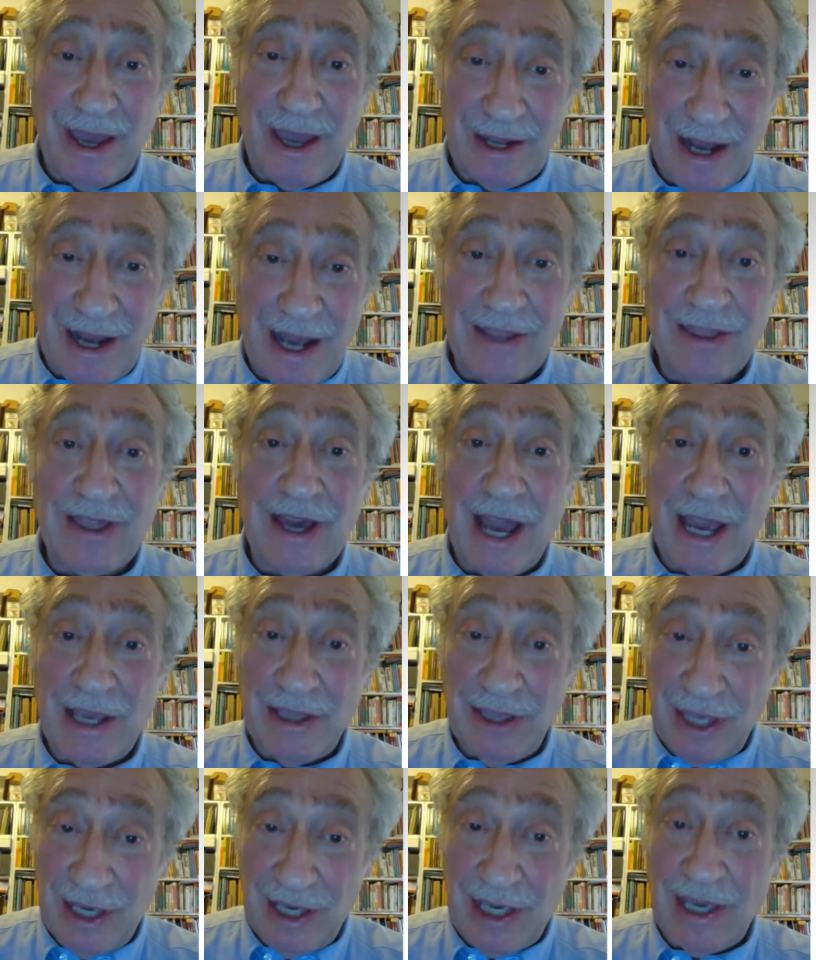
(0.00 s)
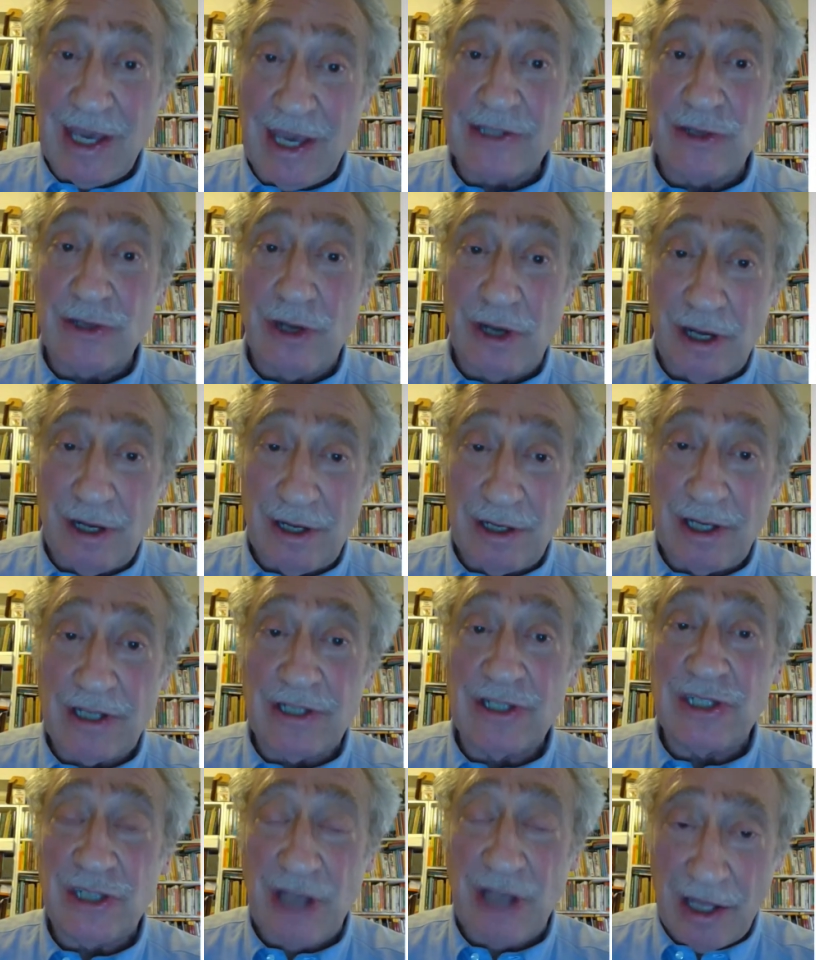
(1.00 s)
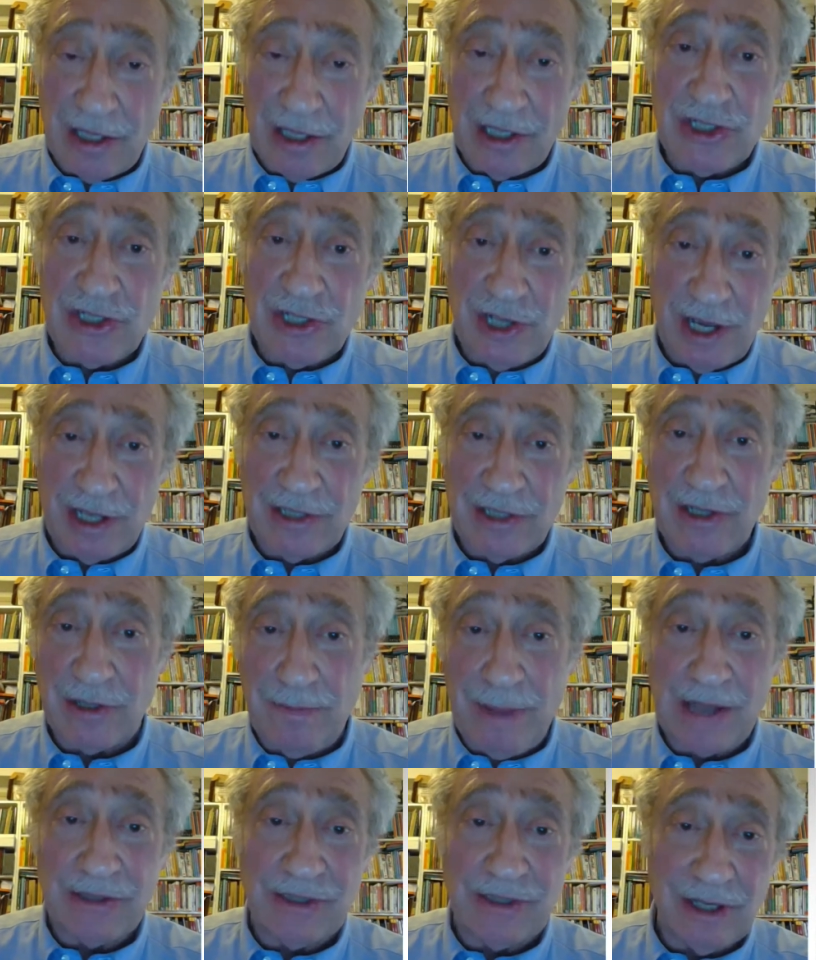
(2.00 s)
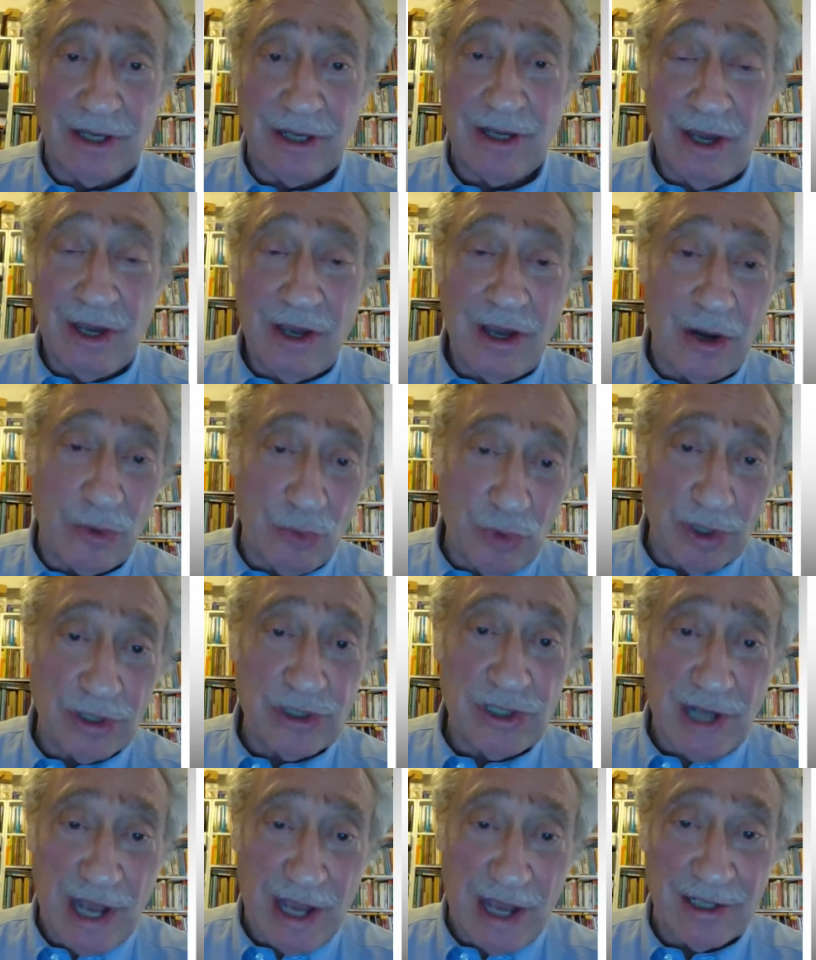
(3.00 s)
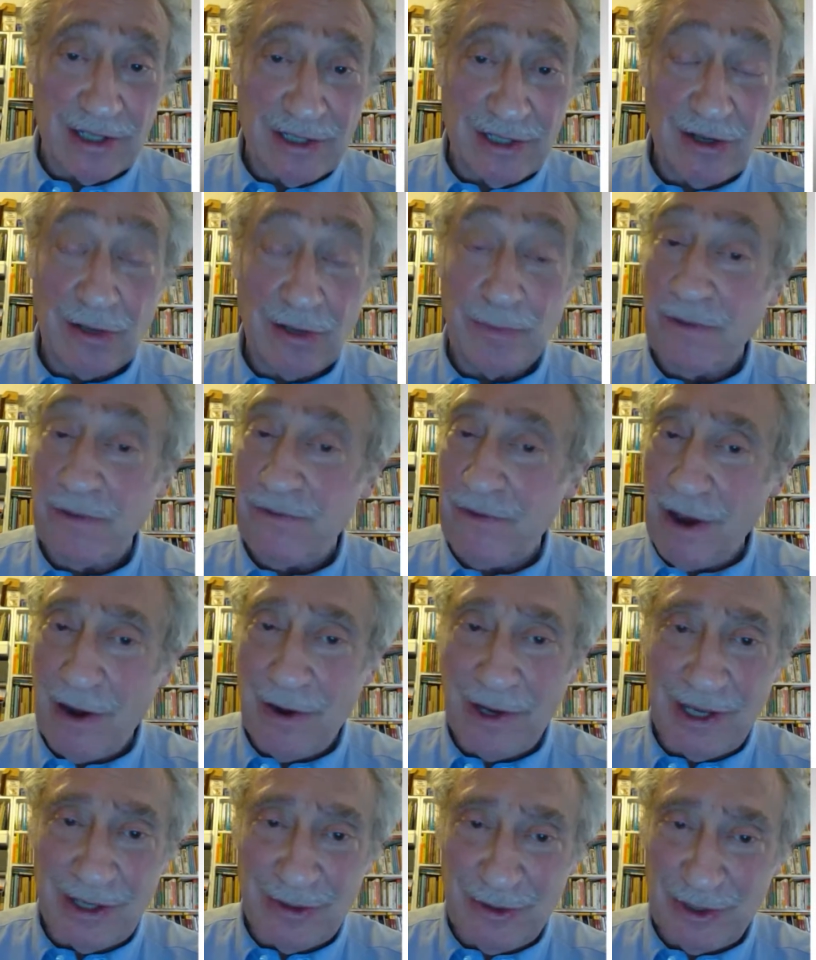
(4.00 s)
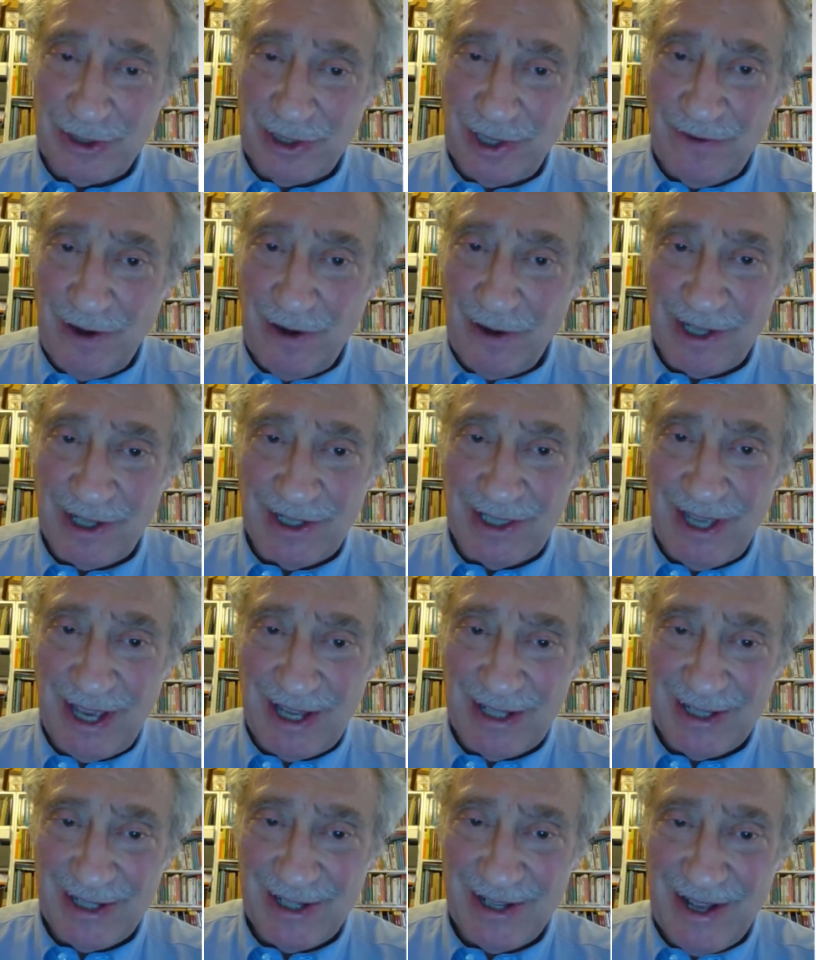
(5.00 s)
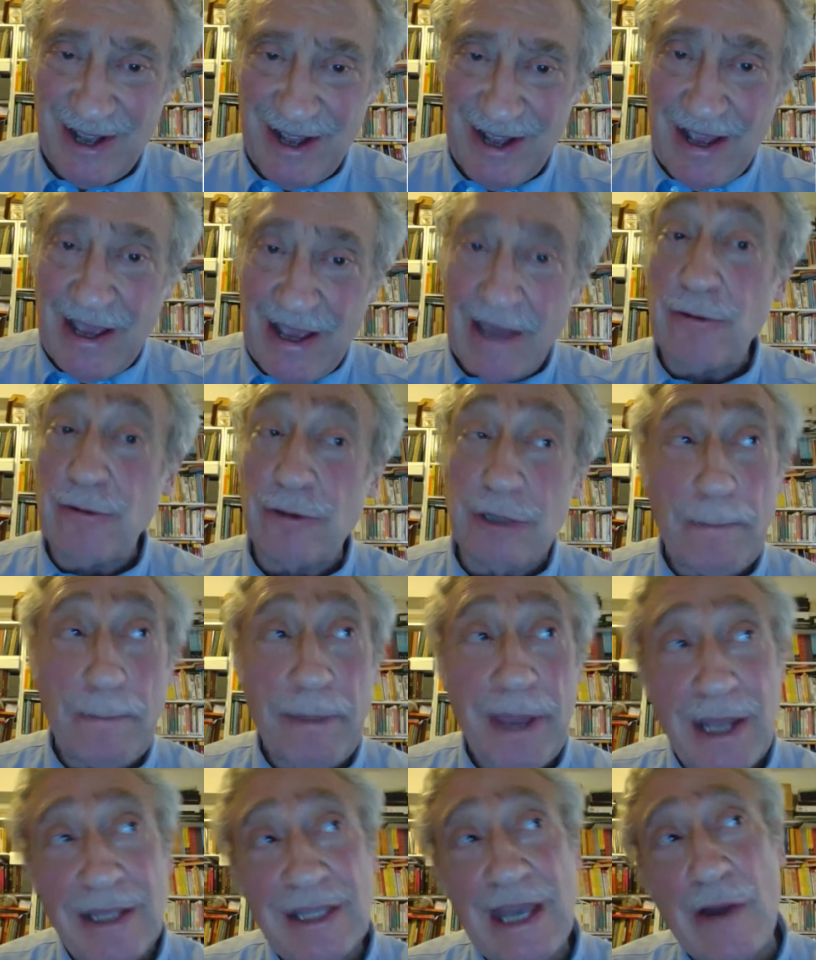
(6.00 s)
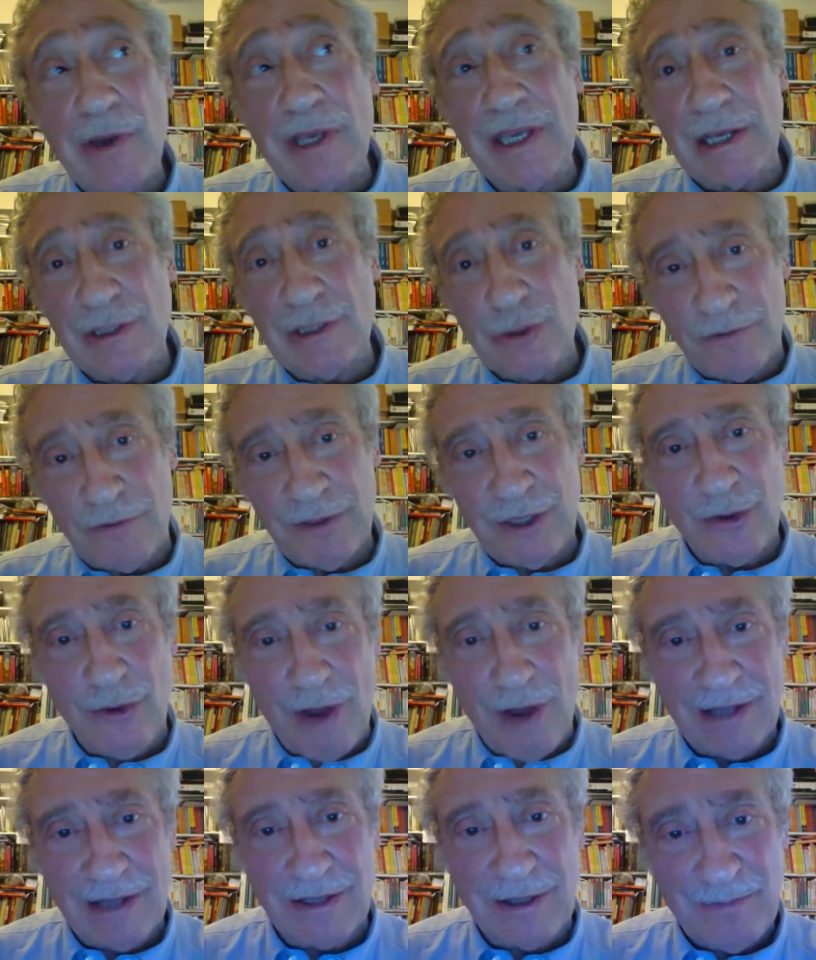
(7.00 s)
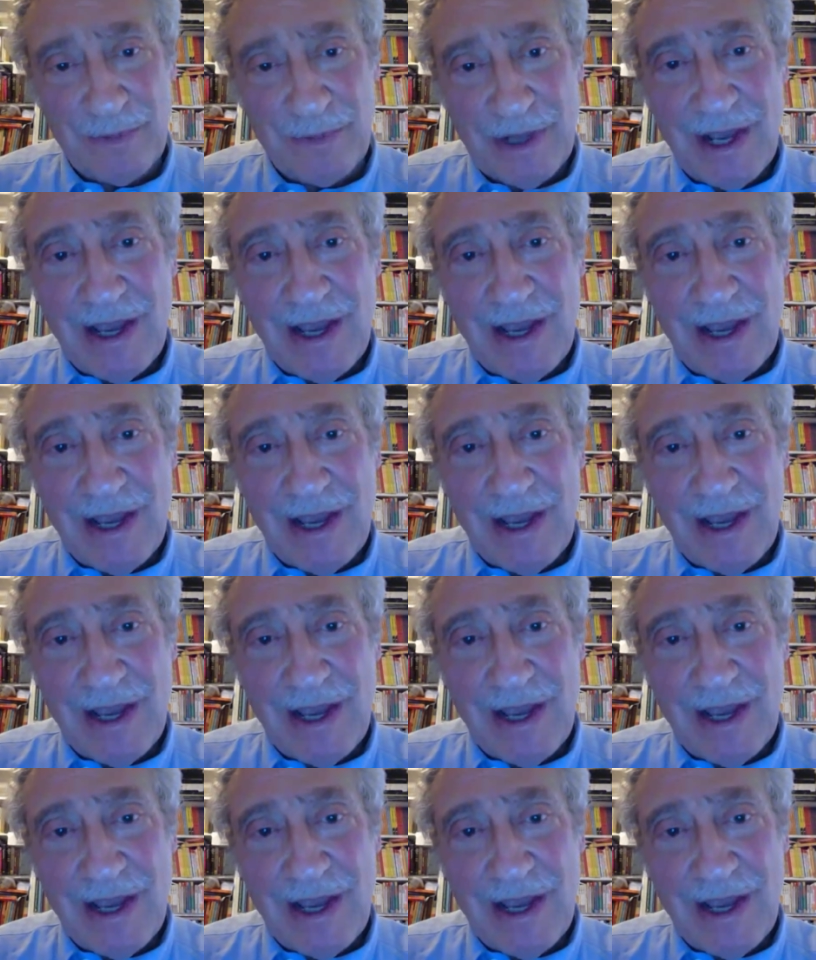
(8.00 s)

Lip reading: And I think he has a solid chance at mounting a real challenge. It'll be very interesting, very intense. It'll depend how he gets off the ground.